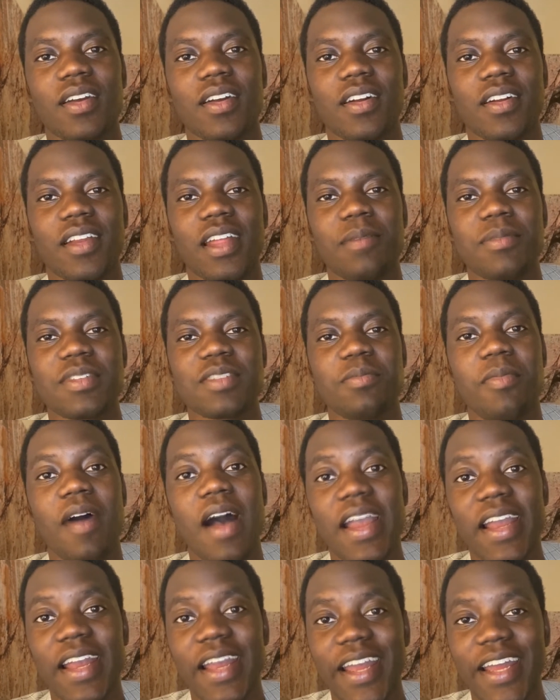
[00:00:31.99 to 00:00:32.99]
Her name is
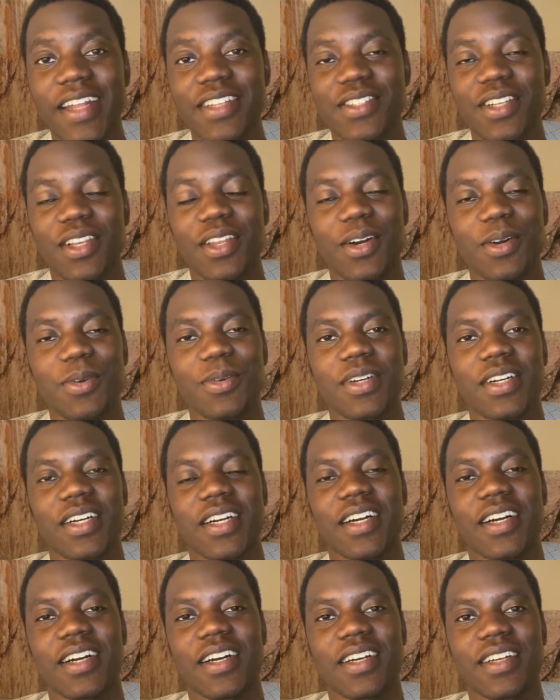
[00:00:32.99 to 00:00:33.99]
Maya Angelou,
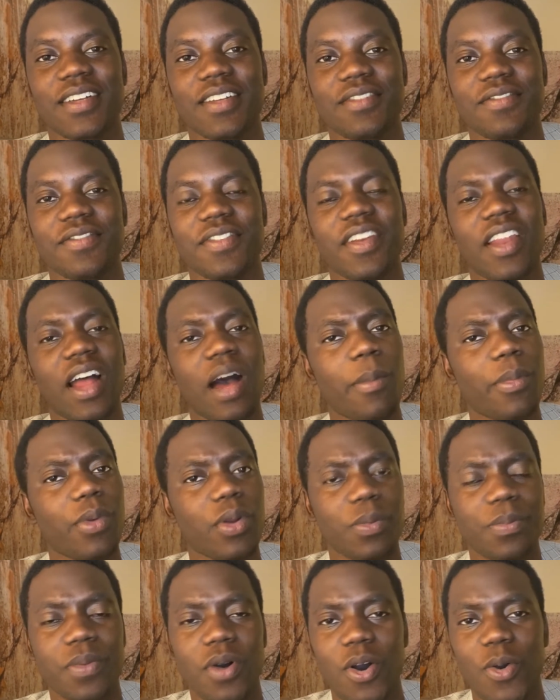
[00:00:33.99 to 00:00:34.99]

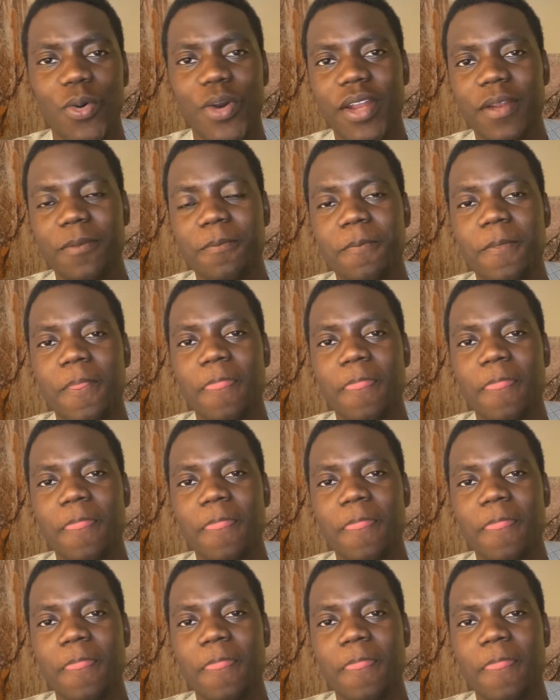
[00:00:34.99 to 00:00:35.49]
phenomenal poet.